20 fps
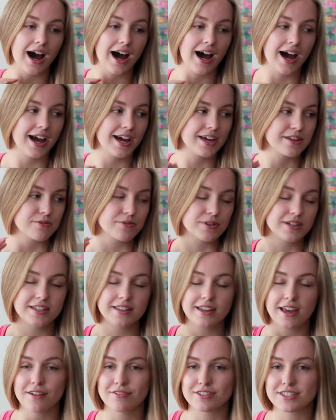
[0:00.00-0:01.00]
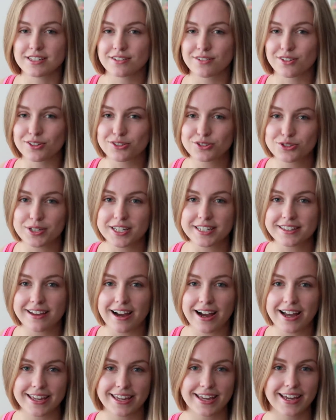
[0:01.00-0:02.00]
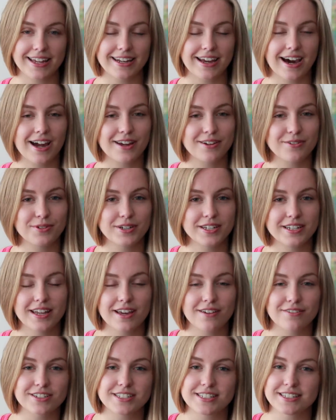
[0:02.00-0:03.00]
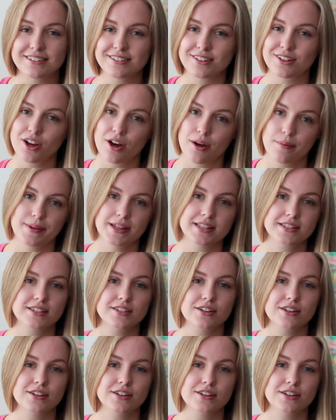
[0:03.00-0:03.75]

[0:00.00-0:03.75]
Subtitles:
I read every single tweet that I get, I read every single comment.